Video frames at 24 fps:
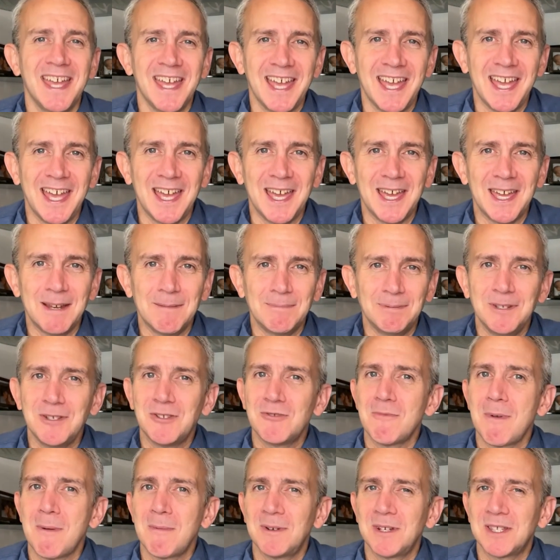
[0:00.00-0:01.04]
And please
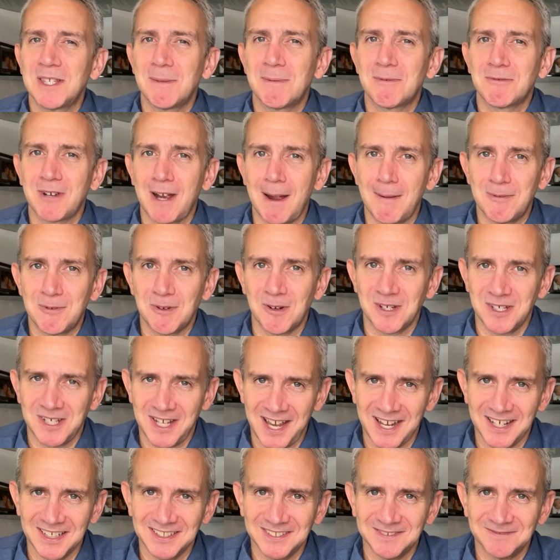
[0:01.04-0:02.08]
remember to subscribe to our
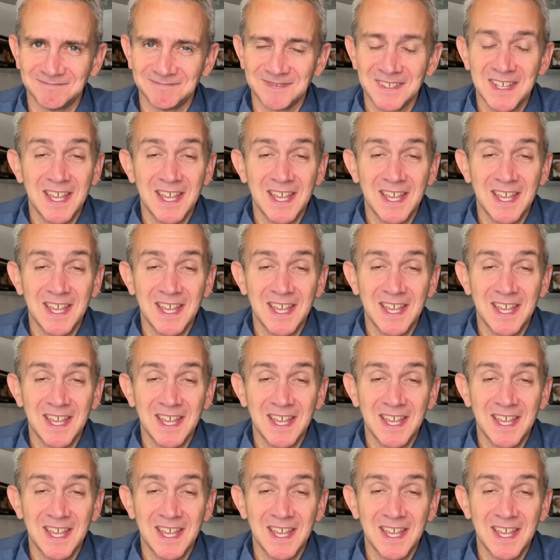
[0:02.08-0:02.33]
channel.